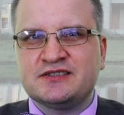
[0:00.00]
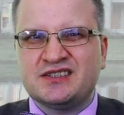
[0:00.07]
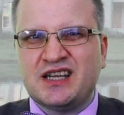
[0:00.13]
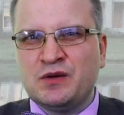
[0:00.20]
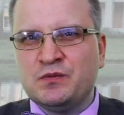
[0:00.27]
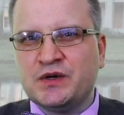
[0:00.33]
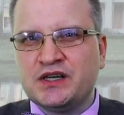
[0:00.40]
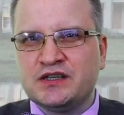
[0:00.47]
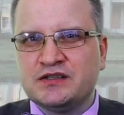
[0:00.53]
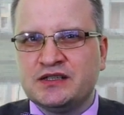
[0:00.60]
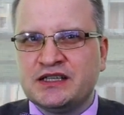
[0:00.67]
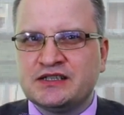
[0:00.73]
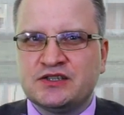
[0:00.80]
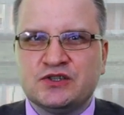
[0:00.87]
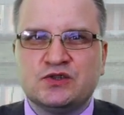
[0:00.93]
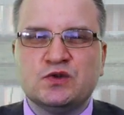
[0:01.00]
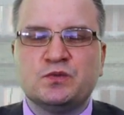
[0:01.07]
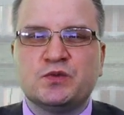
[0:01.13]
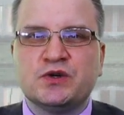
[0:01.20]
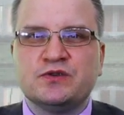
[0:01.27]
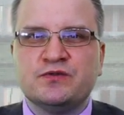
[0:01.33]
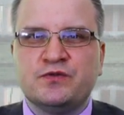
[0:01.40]
somewhere at the
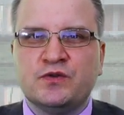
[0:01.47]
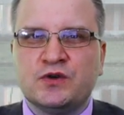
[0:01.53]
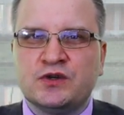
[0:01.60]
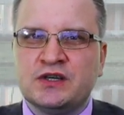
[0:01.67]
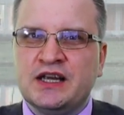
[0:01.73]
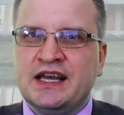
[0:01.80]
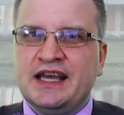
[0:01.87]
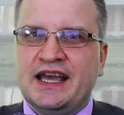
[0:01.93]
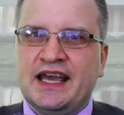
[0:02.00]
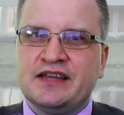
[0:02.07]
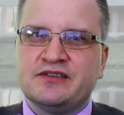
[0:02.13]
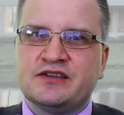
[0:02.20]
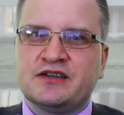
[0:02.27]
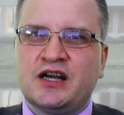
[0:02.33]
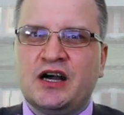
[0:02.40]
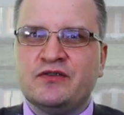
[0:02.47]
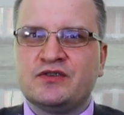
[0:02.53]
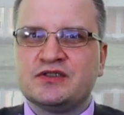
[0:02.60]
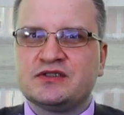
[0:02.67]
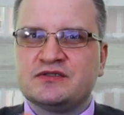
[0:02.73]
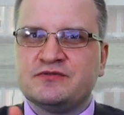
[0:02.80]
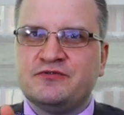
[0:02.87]
2.4 and
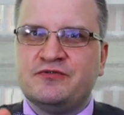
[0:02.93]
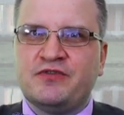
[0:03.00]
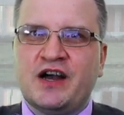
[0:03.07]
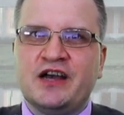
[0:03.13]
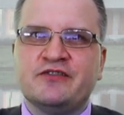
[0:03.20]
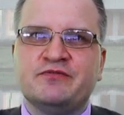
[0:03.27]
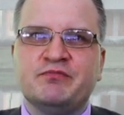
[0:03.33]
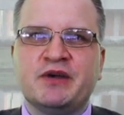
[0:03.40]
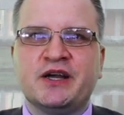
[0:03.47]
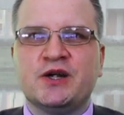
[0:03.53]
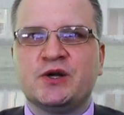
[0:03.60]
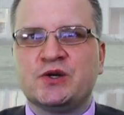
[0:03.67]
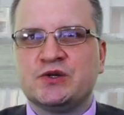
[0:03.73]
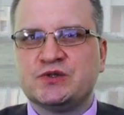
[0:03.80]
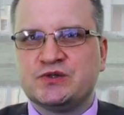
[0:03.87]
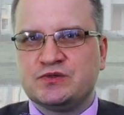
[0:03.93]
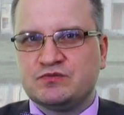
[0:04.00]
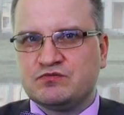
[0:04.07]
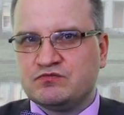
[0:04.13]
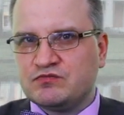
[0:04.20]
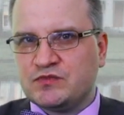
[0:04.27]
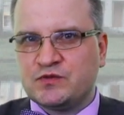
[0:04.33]
covers 5 megahertz
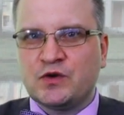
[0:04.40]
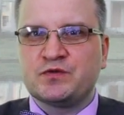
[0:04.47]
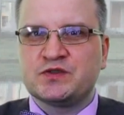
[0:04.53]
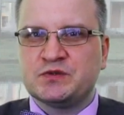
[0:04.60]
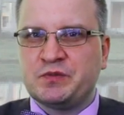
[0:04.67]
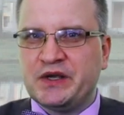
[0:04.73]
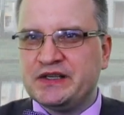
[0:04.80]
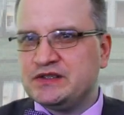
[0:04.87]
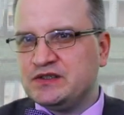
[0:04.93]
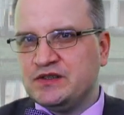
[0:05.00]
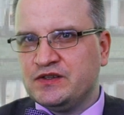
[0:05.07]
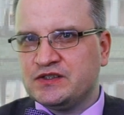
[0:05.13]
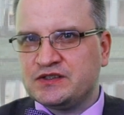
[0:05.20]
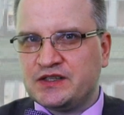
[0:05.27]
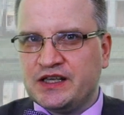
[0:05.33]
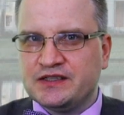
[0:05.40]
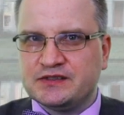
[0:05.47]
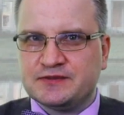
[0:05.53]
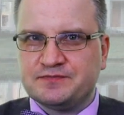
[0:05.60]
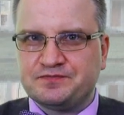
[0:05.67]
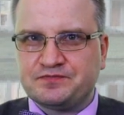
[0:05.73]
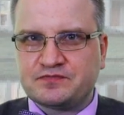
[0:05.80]
of space in this
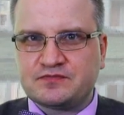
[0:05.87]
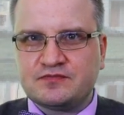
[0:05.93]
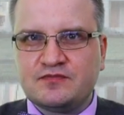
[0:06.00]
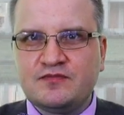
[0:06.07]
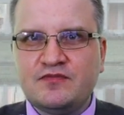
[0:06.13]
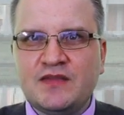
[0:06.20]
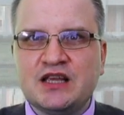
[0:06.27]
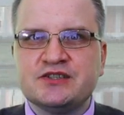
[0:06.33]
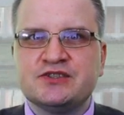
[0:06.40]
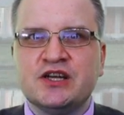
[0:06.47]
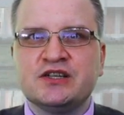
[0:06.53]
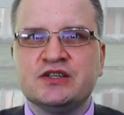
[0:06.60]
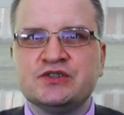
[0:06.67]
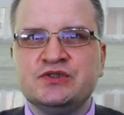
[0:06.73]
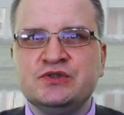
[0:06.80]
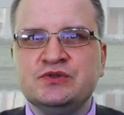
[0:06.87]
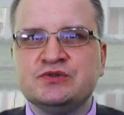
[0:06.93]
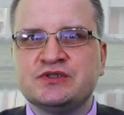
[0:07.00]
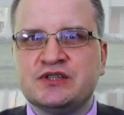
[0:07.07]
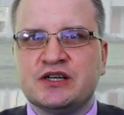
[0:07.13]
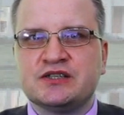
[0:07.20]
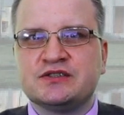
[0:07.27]
case. Channel 2
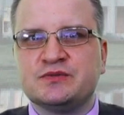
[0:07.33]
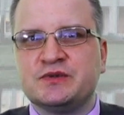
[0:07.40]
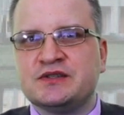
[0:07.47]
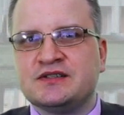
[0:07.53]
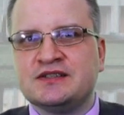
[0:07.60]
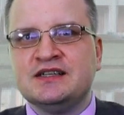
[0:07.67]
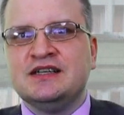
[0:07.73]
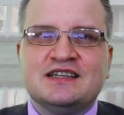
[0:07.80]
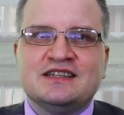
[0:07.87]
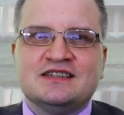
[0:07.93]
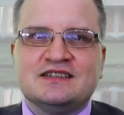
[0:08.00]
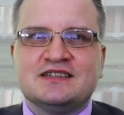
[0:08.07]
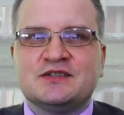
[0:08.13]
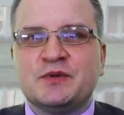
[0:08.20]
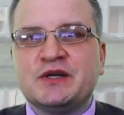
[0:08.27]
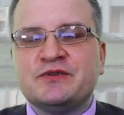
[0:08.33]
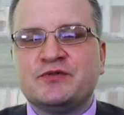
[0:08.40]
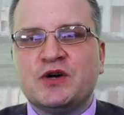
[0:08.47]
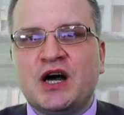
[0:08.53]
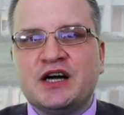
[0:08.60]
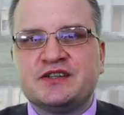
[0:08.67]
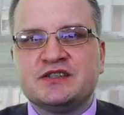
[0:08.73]
starts with
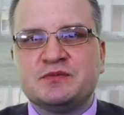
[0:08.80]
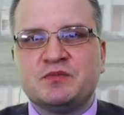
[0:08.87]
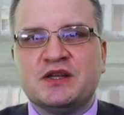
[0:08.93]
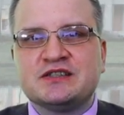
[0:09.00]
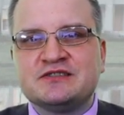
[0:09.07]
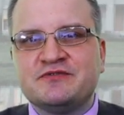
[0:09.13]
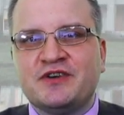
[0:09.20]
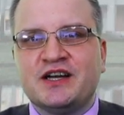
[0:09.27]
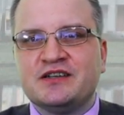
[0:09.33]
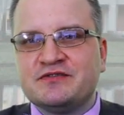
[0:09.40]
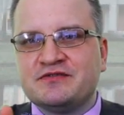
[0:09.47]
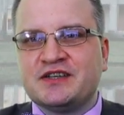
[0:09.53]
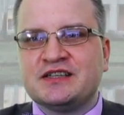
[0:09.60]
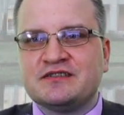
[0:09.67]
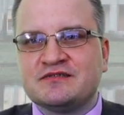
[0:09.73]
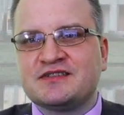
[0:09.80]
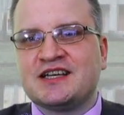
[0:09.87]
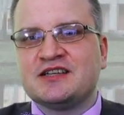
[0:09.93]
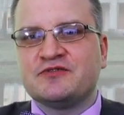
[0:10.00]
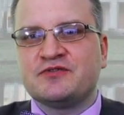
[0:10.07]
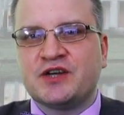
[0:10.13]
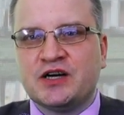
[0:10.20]
2400 plus 5 and
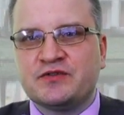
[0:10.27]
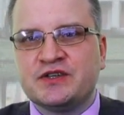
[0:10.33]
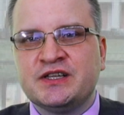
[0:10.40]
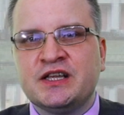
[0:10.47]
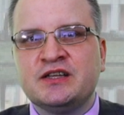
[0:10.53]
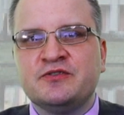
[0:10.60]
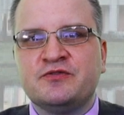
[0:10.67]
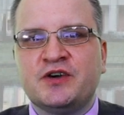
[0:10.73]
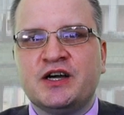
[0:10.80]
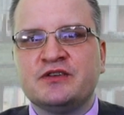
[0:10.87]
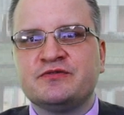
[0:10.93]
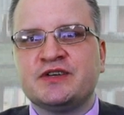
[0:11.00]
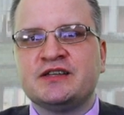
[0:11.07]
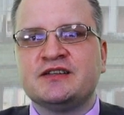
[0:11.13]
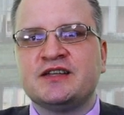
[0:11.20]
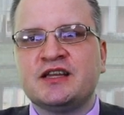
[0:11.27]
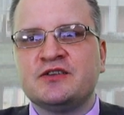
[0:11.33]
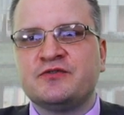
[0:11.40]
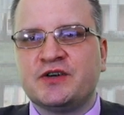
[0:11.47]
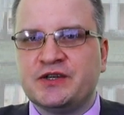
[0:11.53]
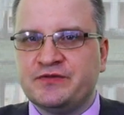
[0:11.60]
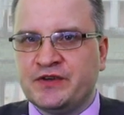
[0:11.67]
kind of cover another 5 and another
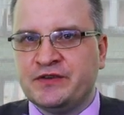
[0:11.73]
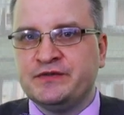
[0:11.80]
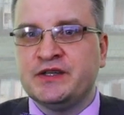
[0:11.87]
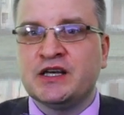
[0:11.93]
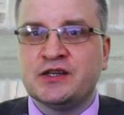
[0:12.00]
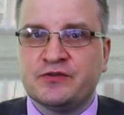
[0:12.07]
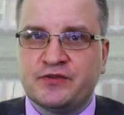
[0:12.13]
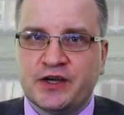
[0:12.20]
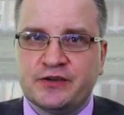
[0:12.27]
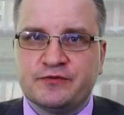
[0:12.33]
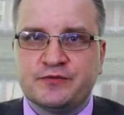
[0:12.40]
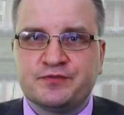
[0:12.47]
5 and another 5.